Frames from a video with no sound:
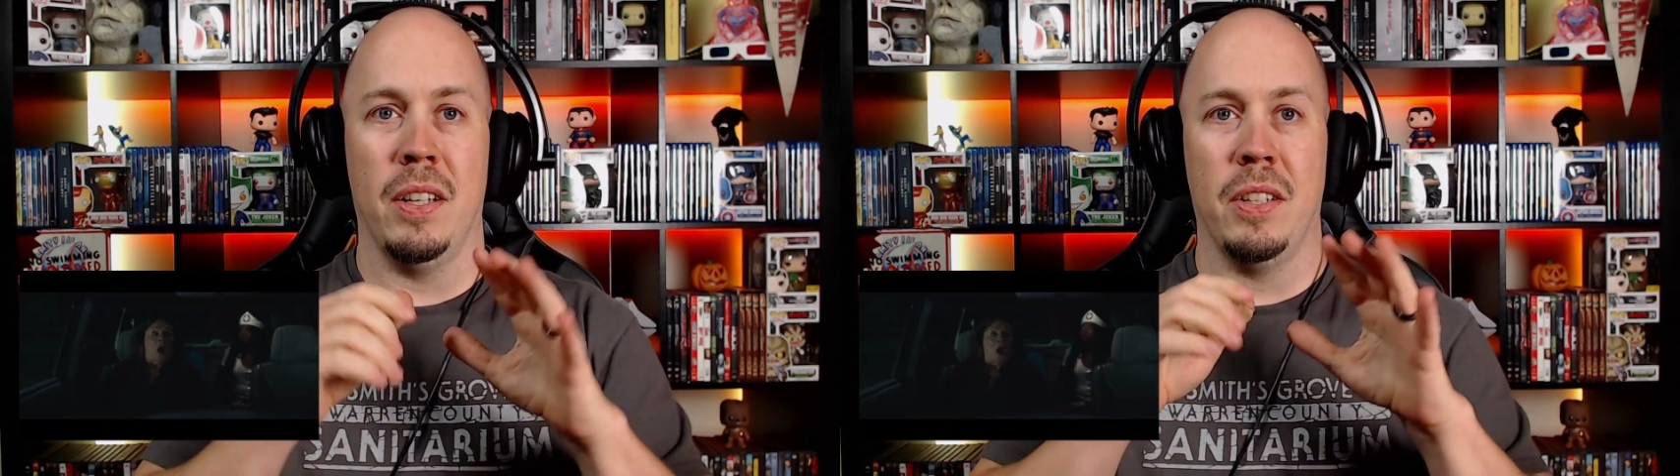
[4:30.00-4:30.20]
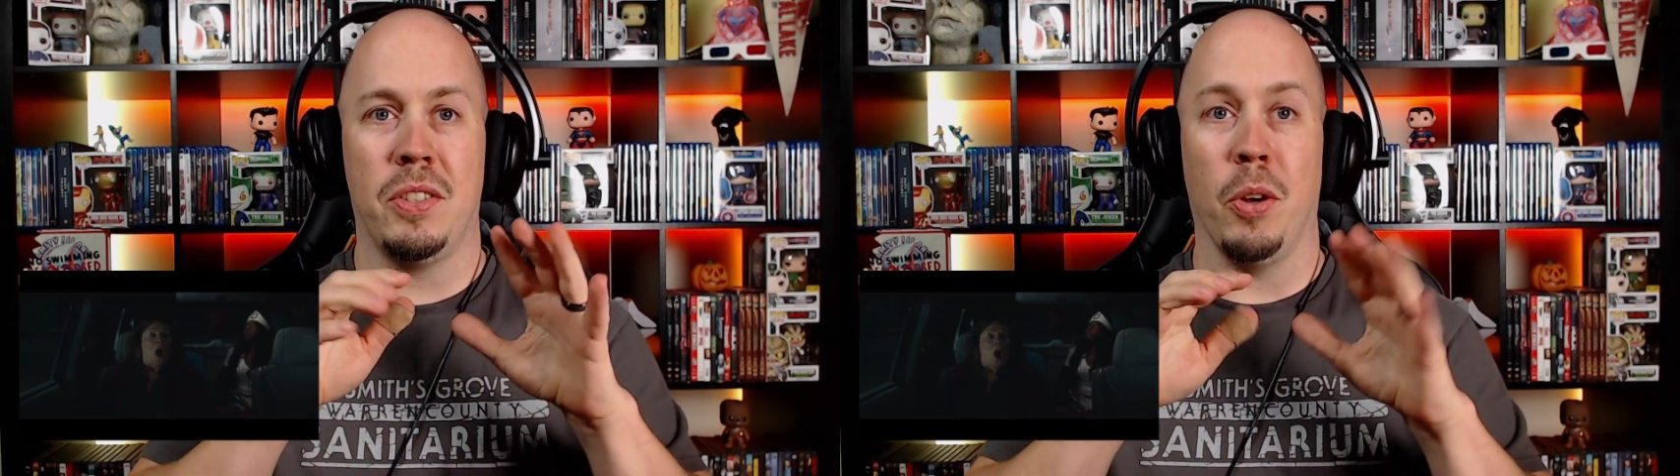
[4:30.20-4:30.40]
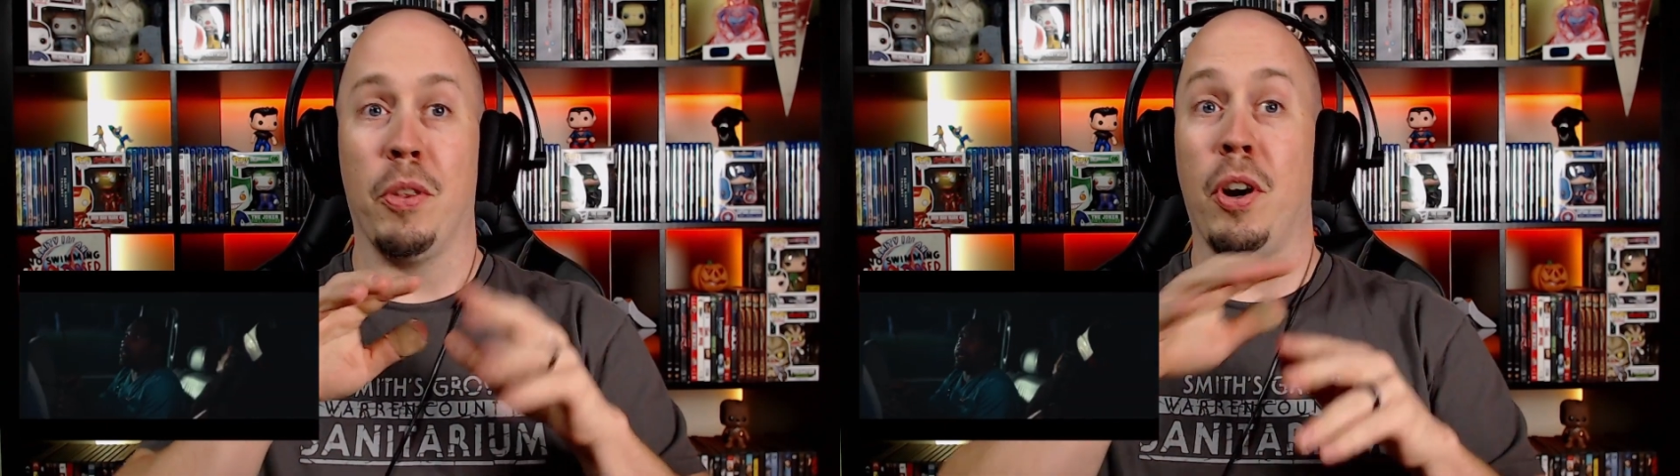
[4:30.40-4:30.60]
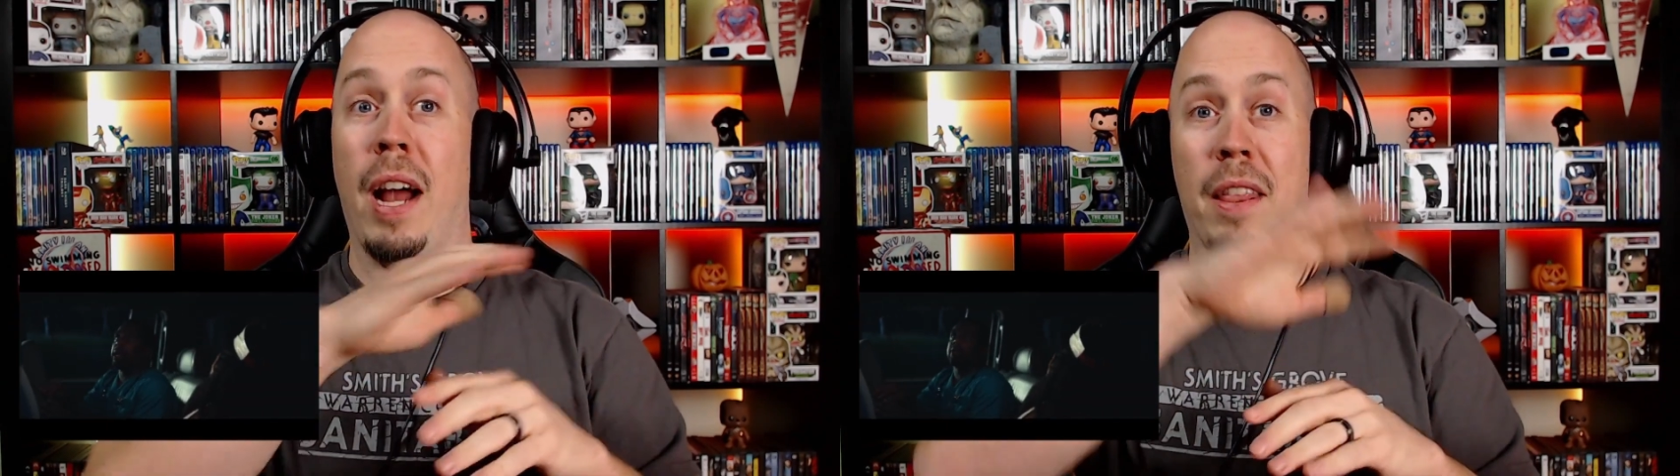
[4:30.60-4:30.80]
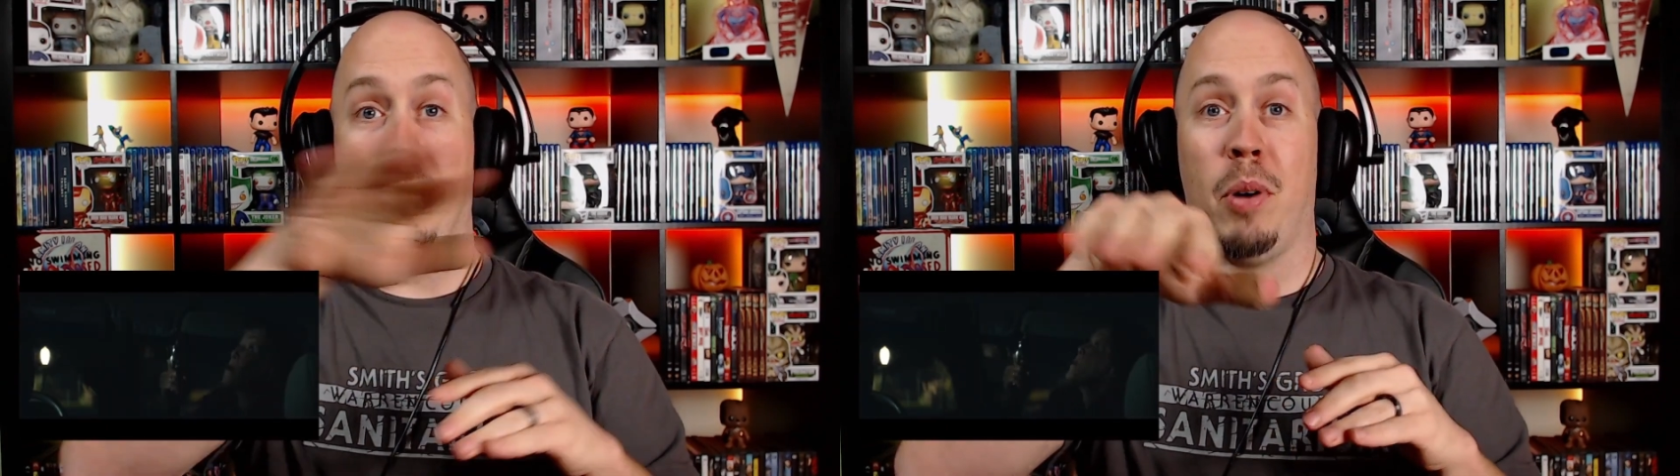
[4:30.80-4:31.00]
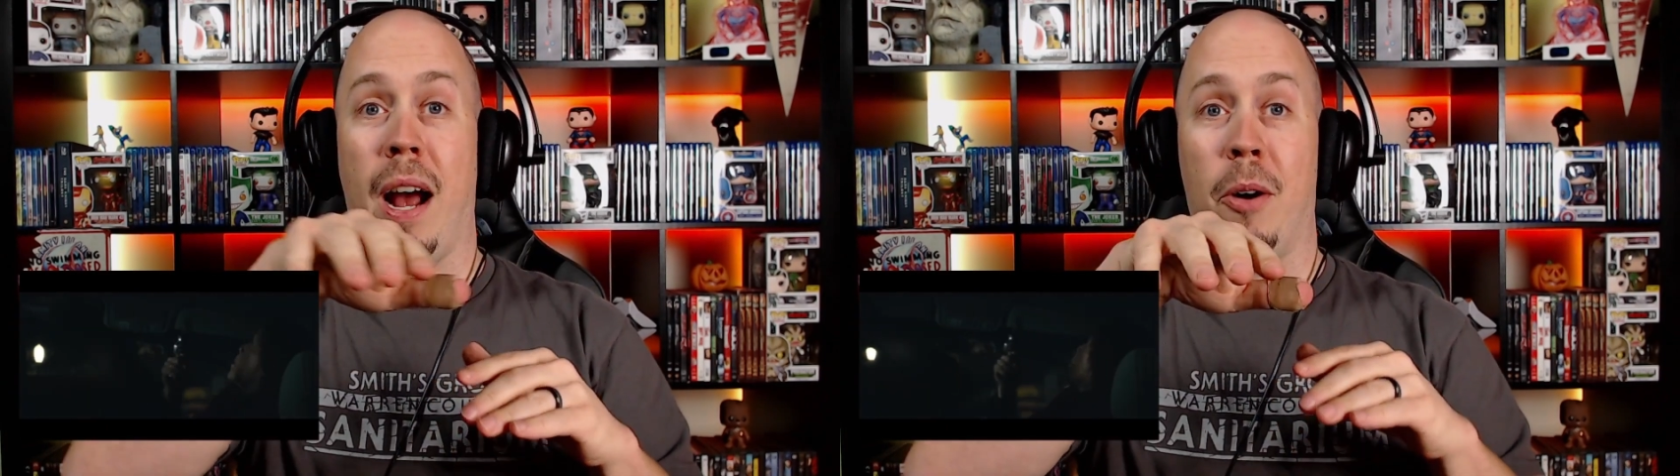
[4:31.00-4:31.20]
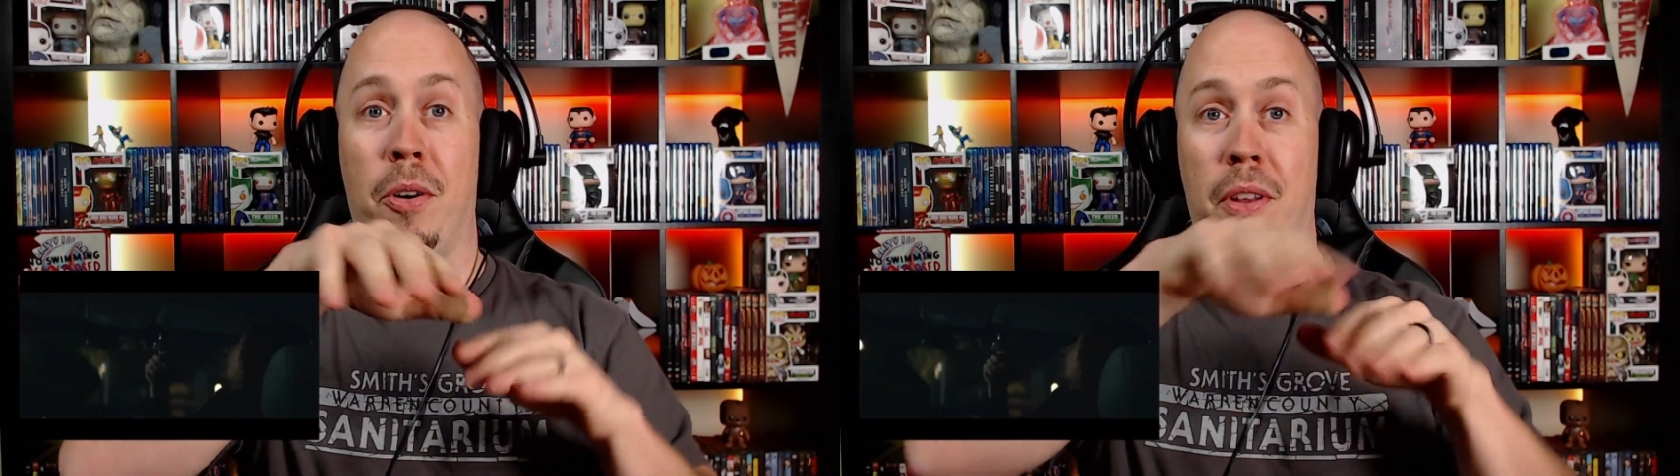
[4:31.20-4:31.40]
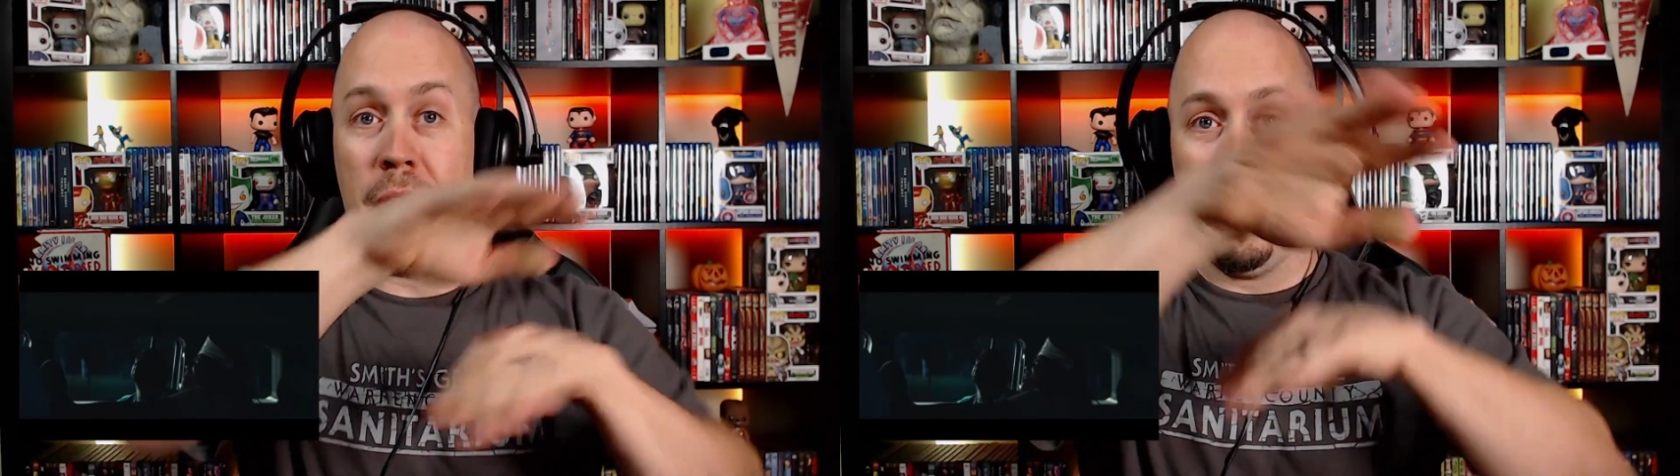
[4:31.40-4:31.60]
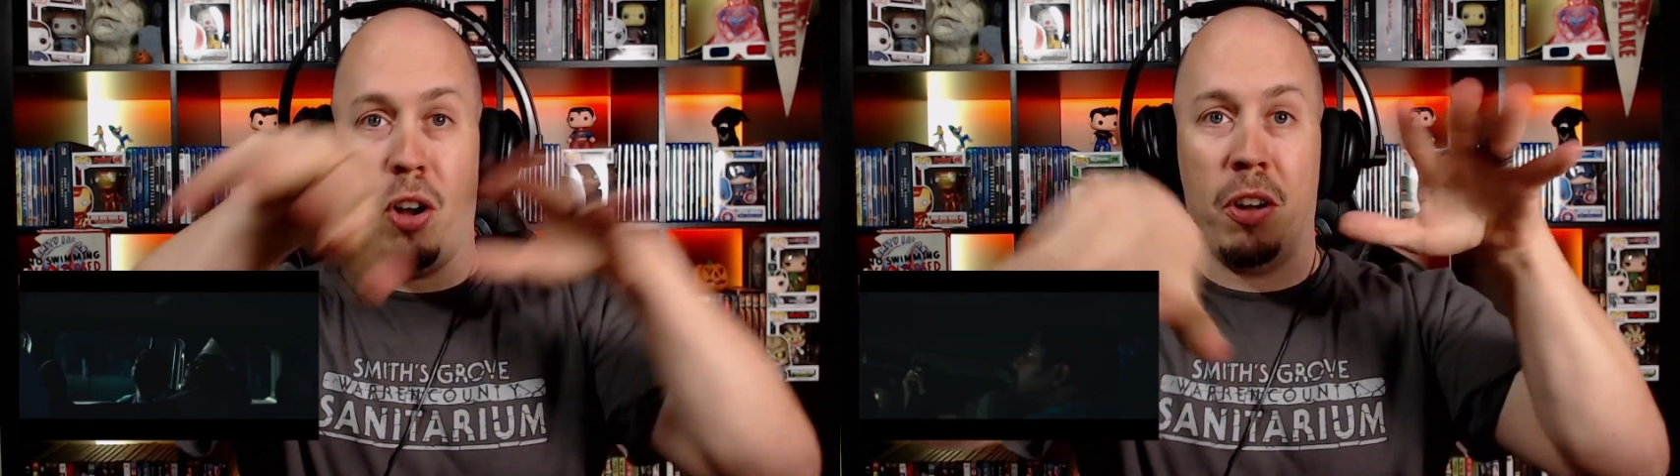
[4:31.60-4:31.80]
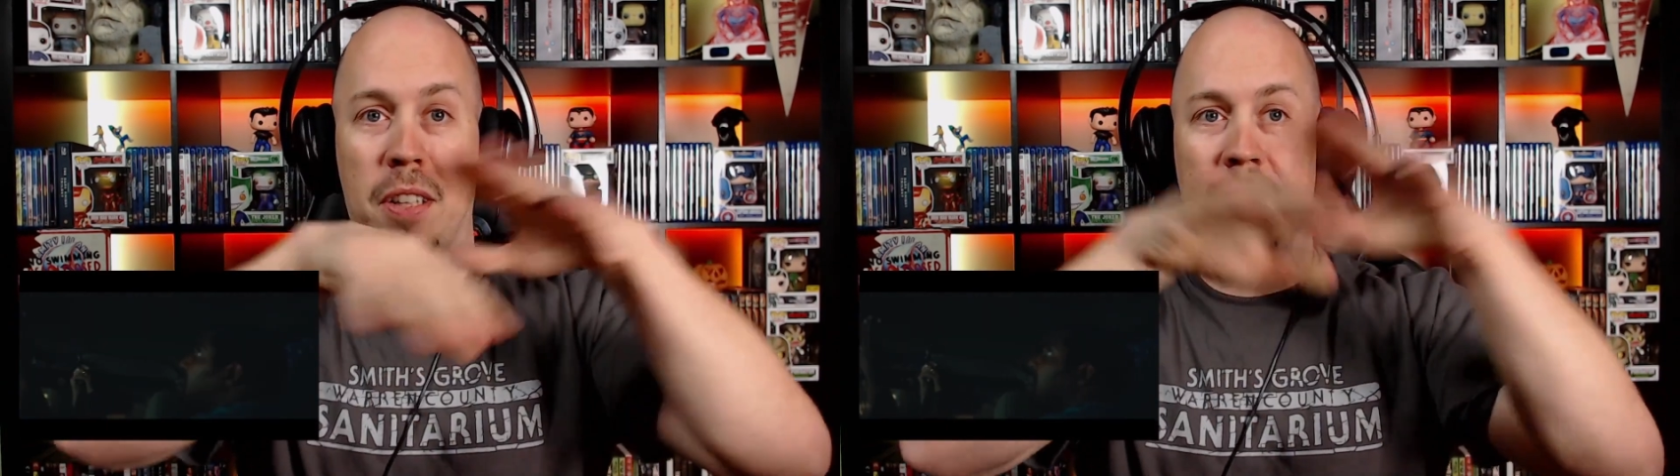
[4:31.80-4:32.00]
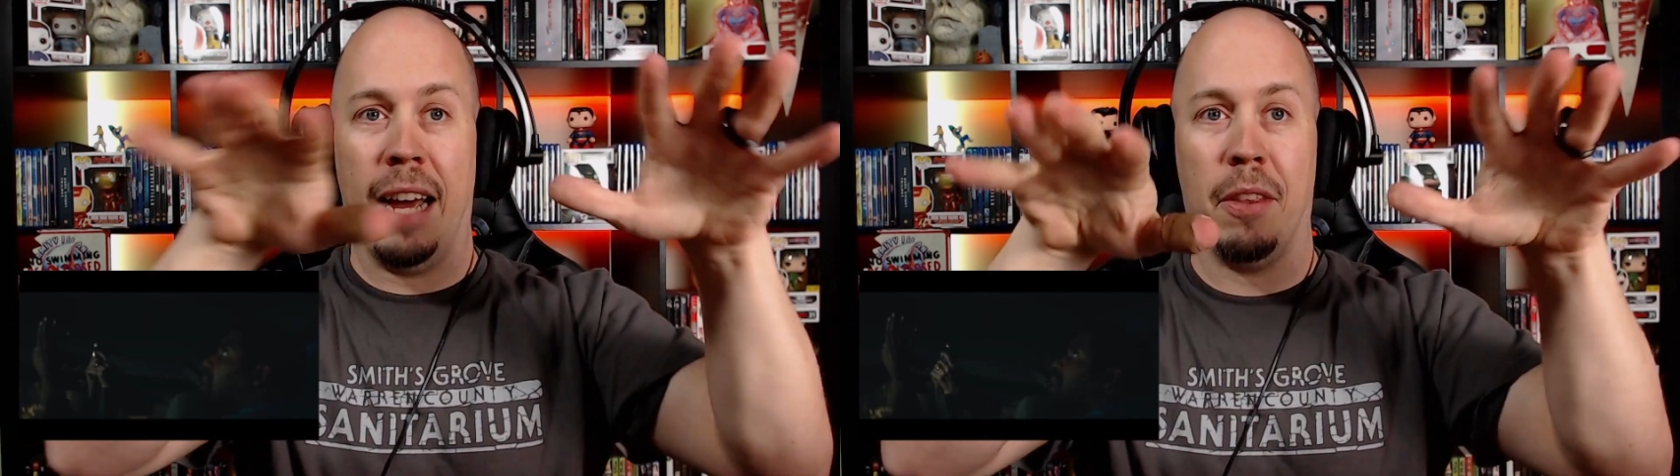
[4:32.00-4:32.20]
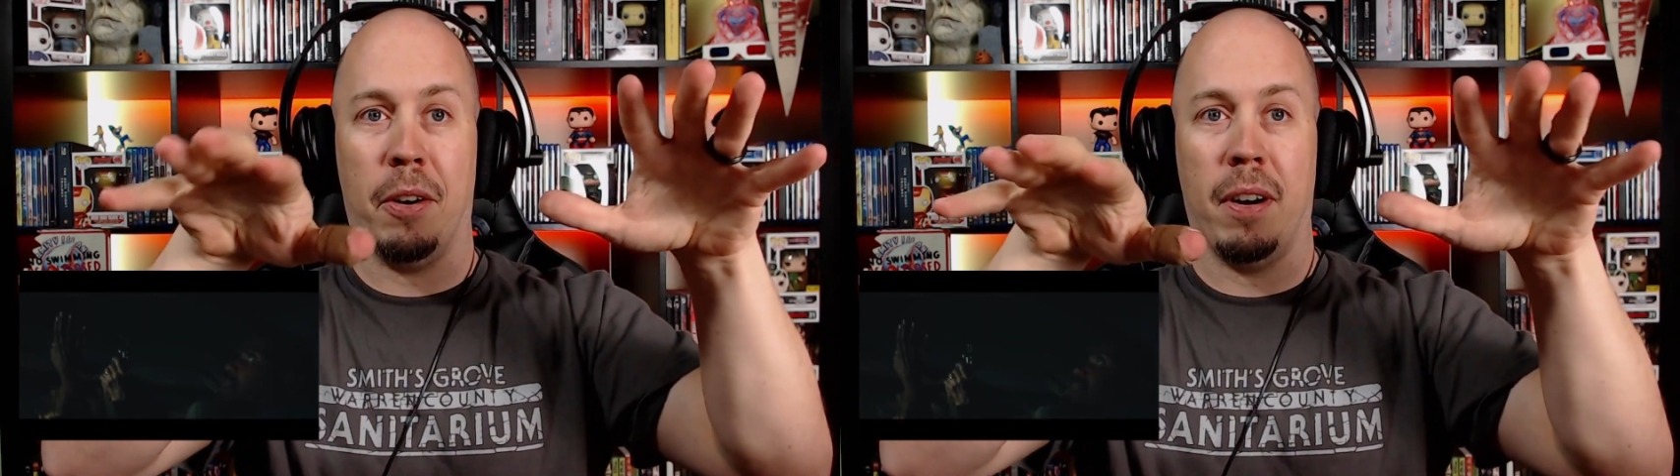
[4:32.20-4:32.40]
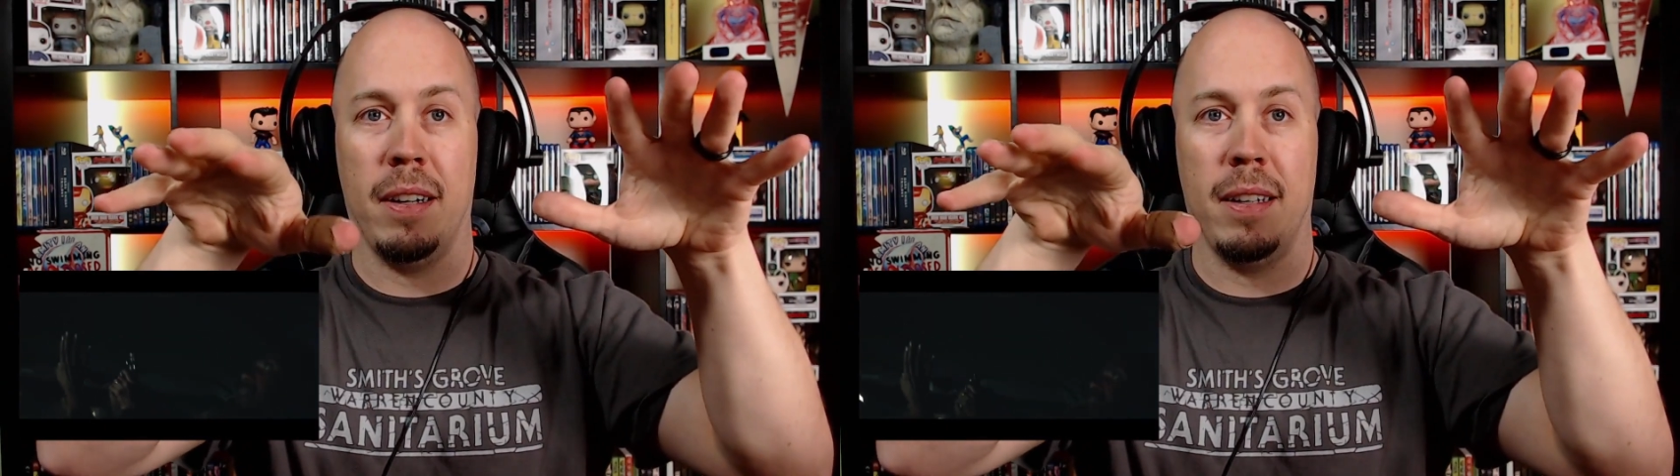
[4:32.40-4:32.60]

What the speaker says: So they're on the prowl. They're all together.